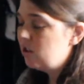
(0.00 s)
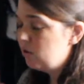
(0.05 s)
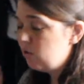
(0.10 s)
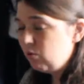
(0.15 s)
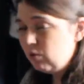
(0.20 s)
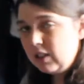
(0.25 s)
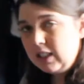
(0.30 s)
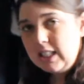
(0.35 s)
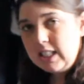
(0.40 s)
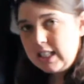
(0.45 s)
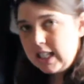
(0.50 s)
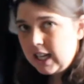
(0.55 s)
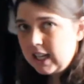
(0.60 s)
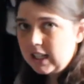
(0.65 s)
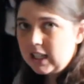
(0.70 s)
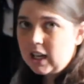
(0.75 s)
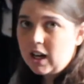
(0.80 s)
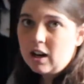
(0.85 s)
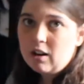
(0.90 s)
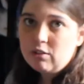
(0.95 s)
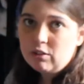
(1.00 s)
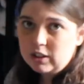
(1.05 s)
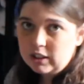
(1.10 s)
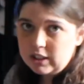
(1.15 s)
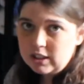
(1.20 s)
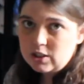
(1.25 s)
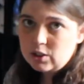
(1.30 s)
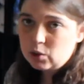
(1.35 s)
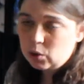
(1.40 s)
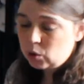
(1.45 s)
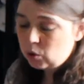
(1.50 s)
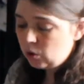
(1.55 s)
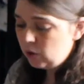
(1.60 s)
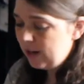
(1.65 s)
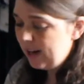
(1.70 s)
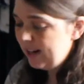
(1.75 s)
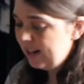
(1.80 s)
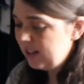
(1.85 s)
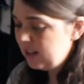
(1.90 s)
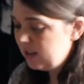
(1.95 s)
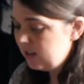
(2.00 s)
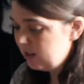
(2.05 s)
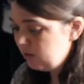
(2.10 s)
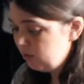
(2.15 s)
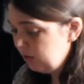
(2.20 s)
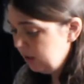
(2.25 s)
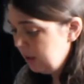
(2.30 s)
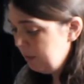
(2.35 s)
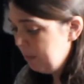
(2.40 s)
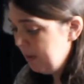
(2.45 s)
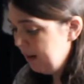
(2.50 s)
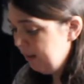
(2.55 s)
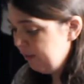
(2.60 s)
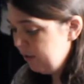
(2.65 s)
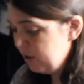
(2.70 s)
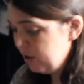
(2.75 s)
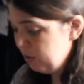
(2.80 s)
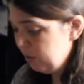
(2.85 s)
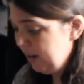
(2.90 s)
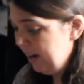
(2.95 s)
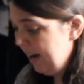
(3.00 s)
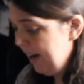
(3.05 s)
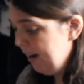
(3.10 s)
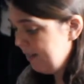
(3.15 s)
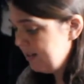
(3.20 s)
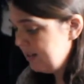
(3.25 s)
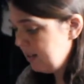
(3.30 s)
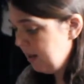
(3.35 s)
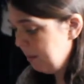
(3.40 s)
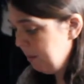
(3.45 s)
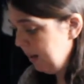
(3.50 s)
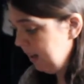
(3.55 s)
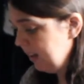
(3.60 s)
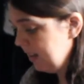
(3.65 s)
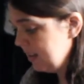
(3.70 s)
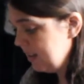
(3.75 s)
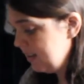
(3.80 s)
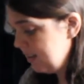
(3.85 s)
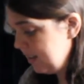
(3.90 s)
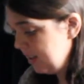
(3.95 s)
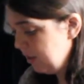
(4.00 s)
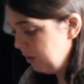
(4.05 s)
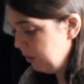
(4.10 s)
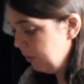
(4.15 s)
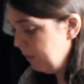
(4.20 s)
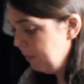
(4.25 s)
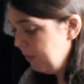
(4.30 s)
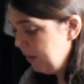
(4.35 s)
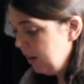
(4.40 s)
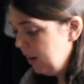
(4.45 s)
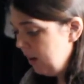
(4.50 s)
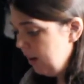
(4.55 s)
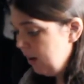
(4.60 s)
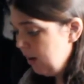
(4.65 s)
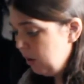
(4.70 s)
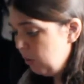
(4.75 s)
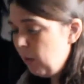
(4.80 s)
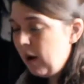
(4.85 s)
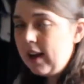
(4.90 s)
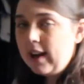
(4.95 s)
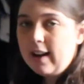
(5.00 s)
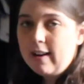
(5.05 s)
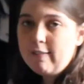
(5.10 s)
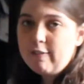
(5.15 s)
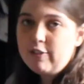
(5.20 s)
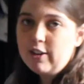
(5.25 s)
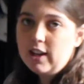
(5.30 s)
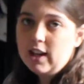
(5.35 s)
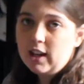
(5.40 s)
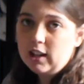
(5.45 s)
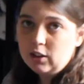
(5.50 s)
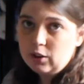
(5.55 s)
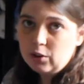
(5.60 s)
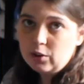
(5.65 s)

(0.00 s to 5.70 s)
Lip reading: just really tender, really sore, and it's just really beneficial to have something that's still quite comfy and